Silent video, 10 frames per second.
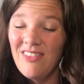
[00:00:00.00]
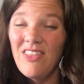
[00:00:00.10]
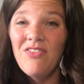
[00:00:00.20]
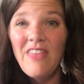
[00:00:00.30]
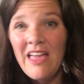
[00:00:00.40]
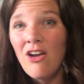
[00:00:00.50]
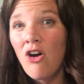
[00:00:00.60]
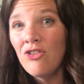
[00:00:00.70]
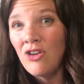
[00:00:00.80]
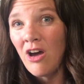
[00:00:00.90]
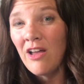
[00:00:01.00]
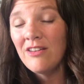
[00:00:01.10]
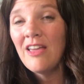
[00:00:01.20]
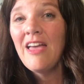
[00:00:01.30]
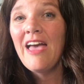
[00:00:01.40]
that they are not
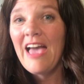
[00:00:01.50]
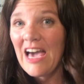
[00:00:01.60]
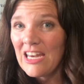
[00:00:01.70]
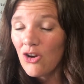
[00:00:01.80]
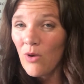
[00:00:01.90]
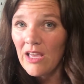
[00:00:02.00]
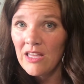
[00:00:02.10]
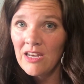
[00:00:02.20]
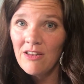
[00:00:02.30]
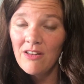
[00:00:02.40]
adequate in